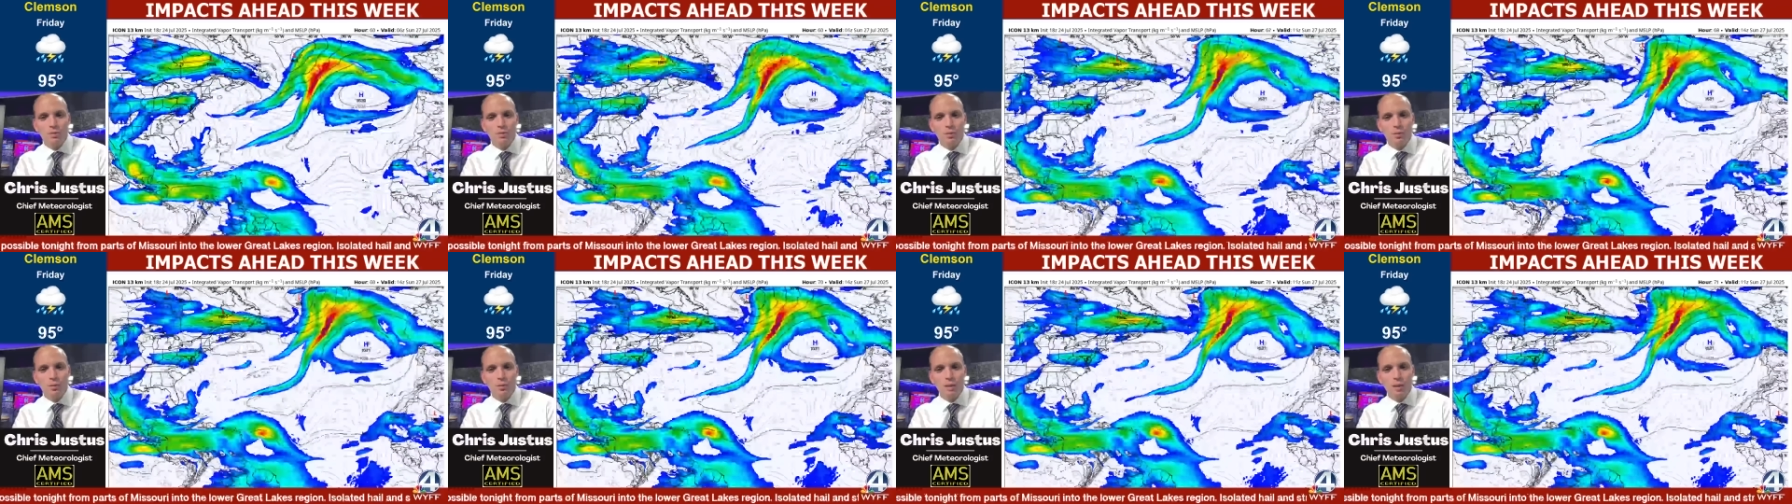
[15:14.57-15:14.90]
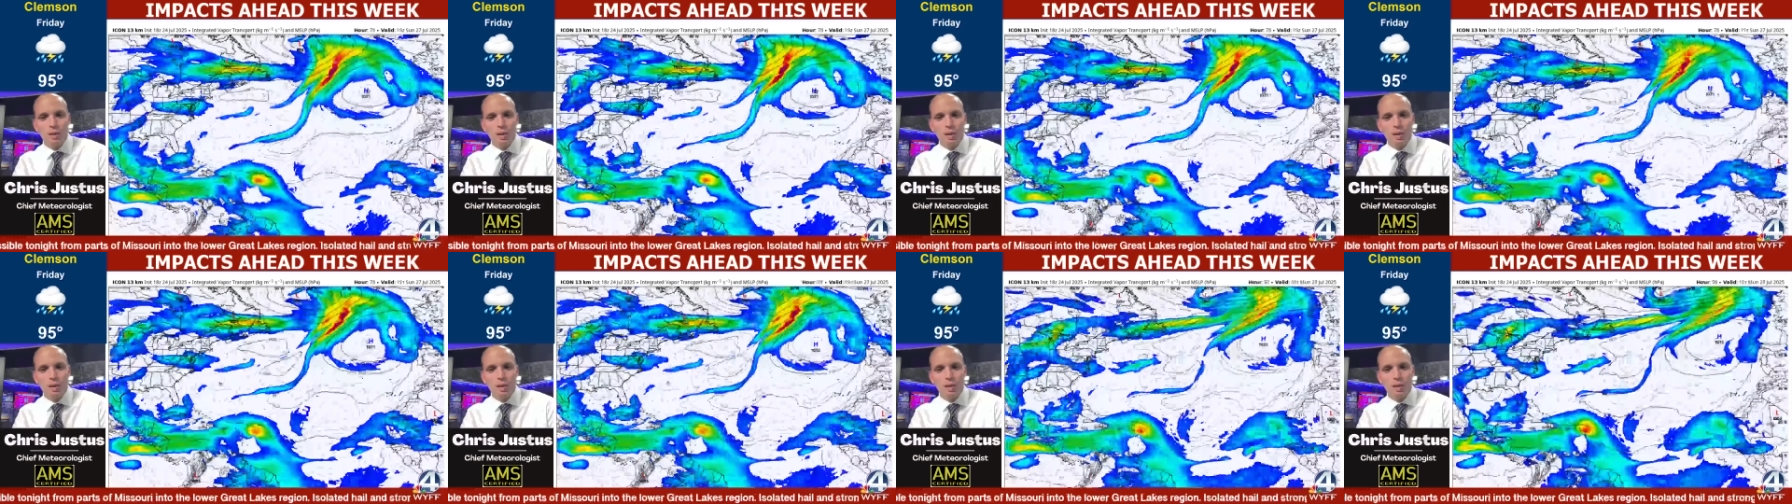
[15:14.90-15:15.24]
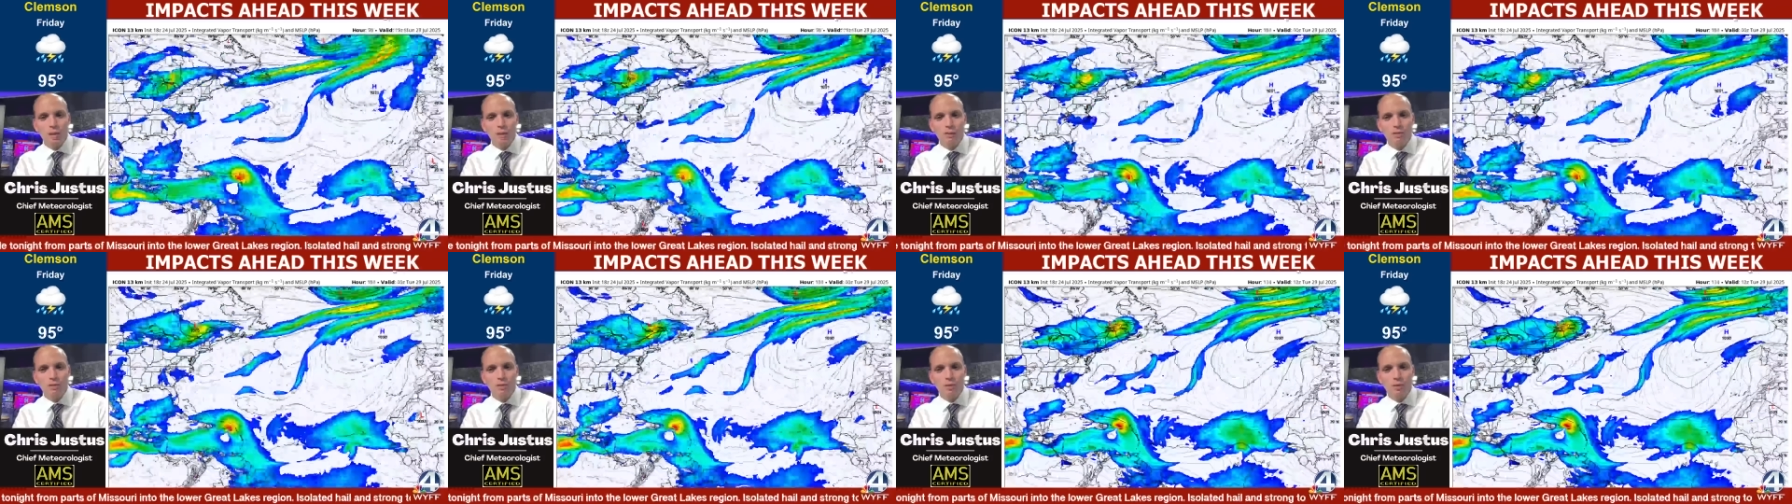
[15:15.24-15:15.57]
wanting to take
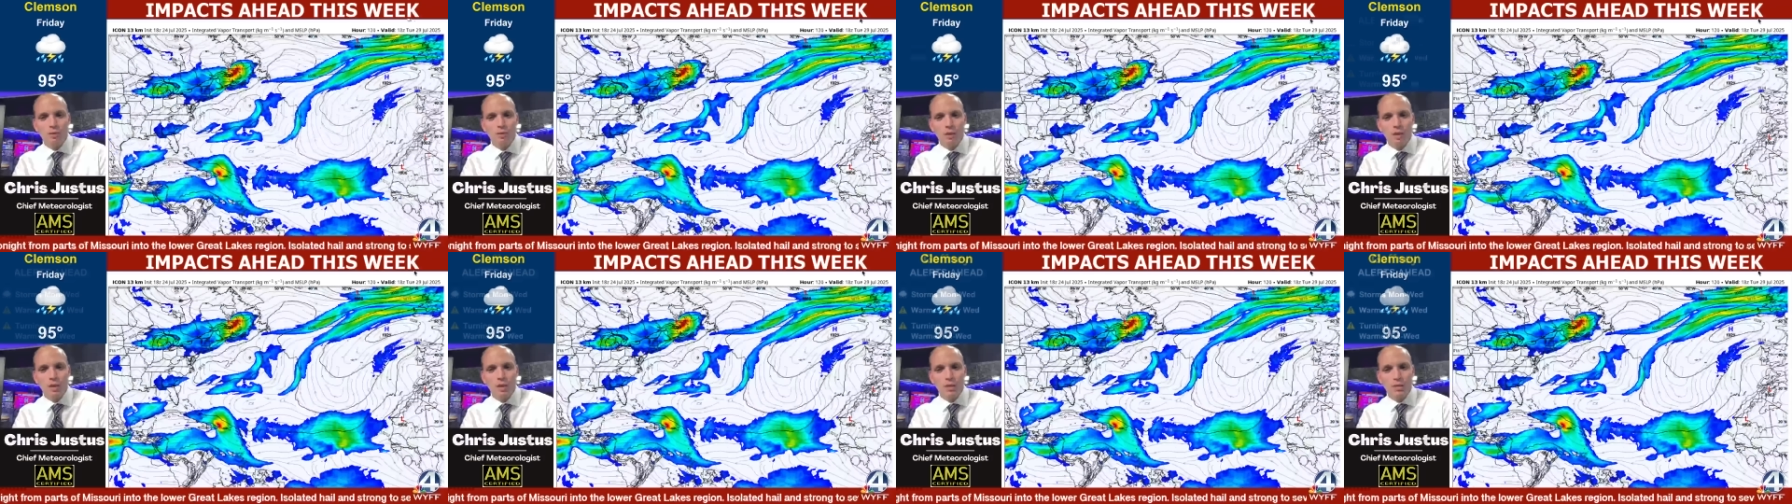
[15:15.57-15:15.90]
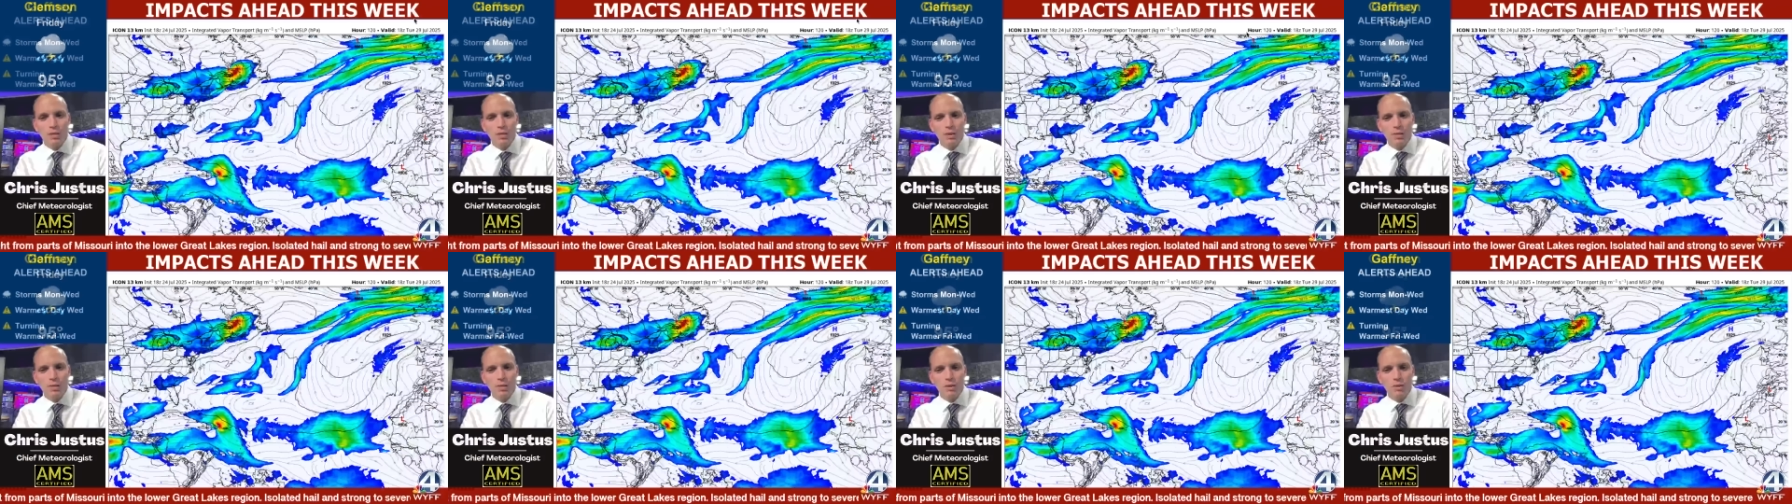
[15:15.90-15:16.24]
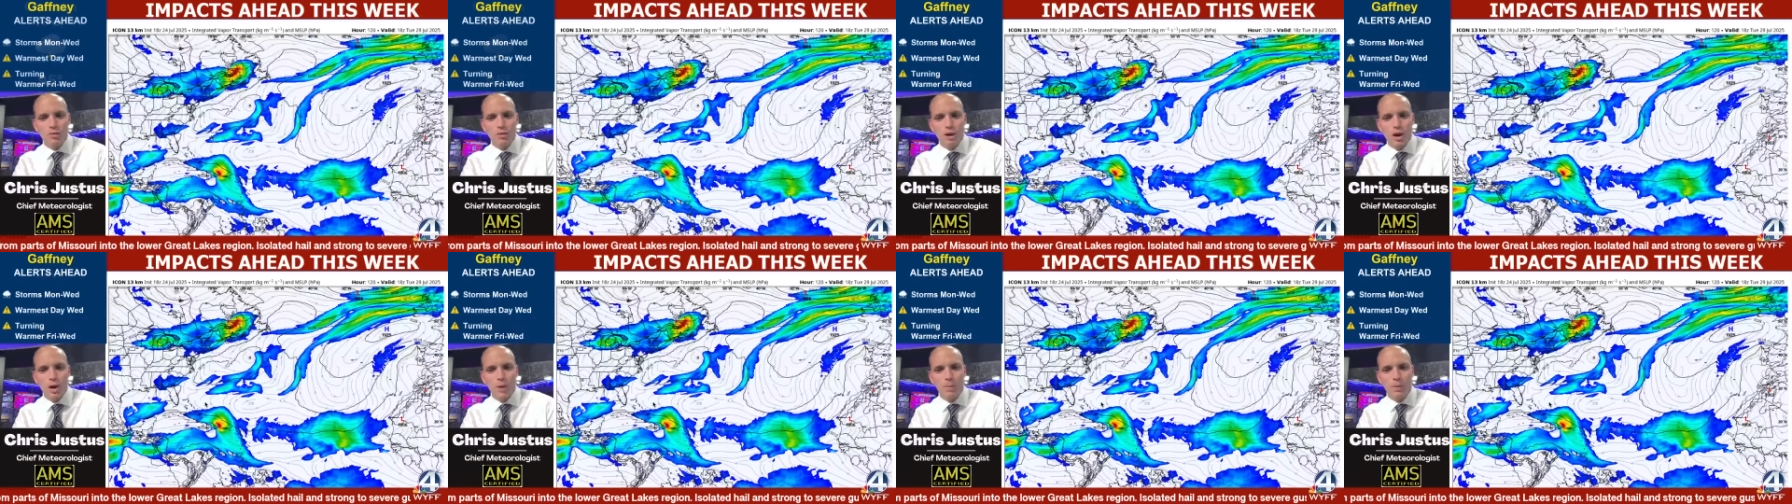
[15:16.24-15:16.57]
off and becoming something
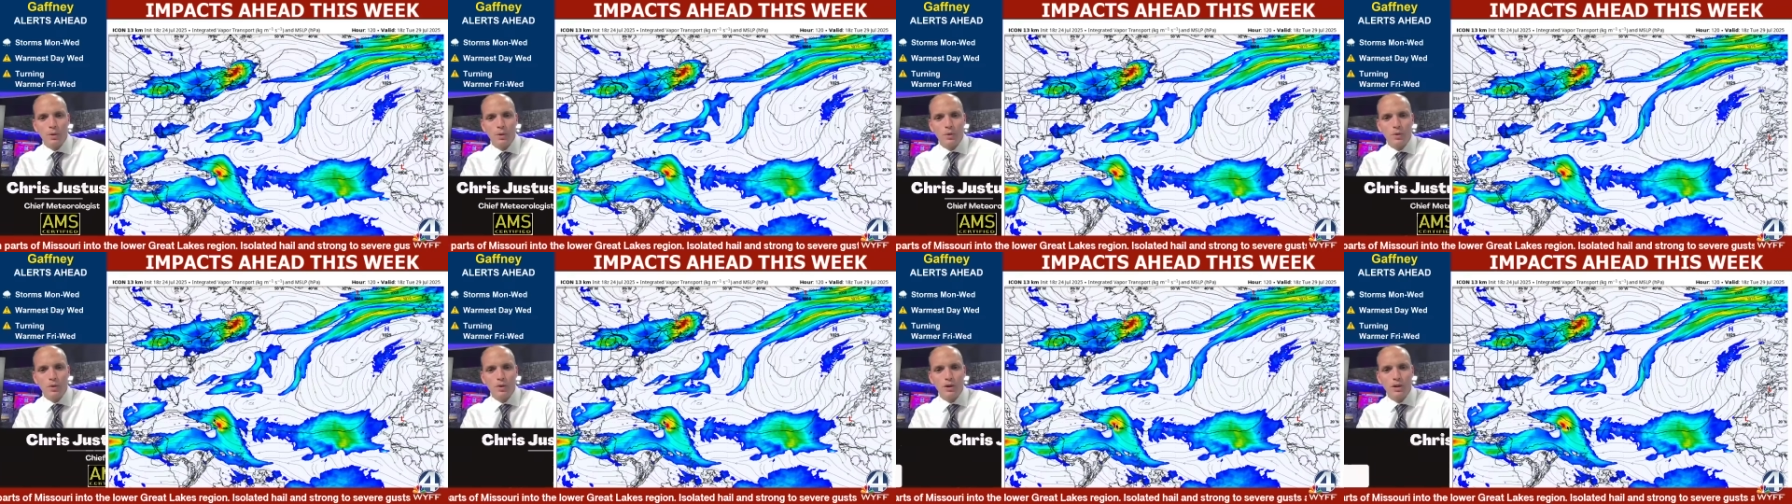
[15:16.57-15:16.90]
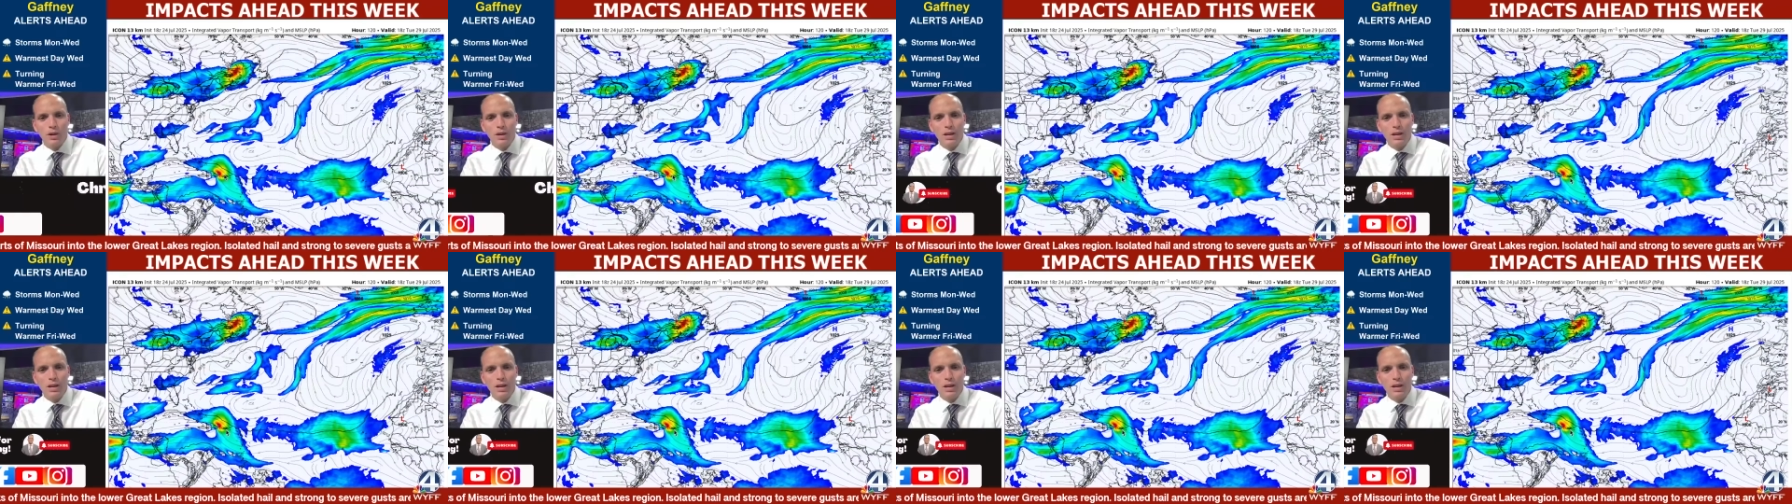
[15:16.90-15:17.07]
tropical,